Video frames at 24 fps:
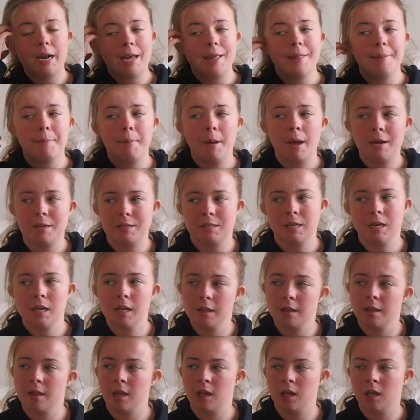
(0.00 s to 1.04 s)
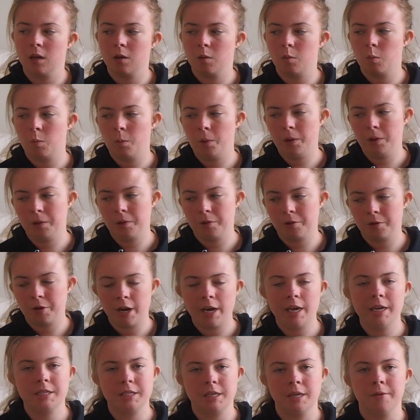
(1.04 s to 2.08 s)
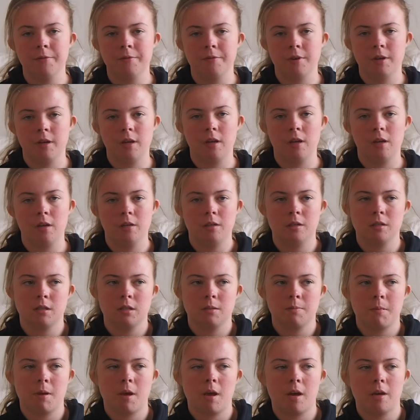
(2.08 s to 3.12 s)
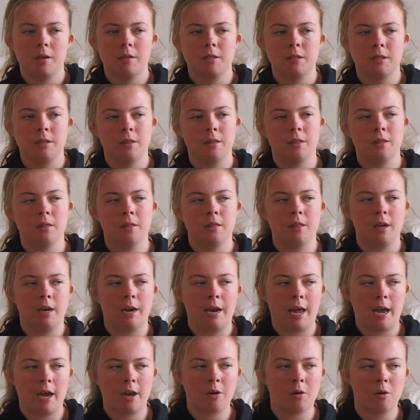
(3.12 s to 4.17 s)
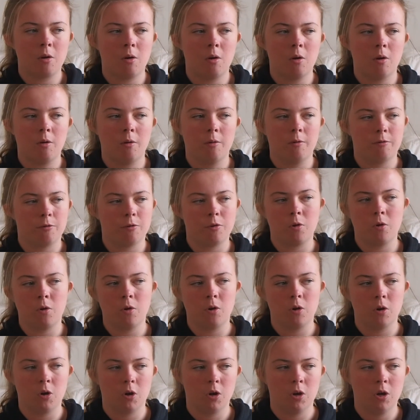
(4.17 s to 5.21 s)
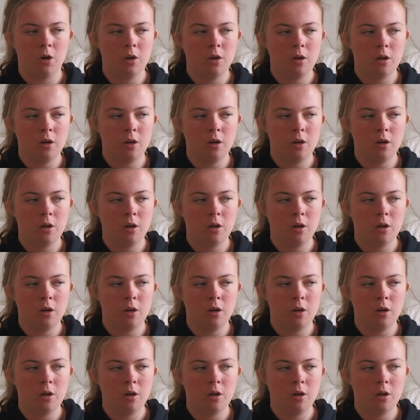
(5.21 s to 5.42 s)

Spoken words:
I personally think with creativity, despite the lack of or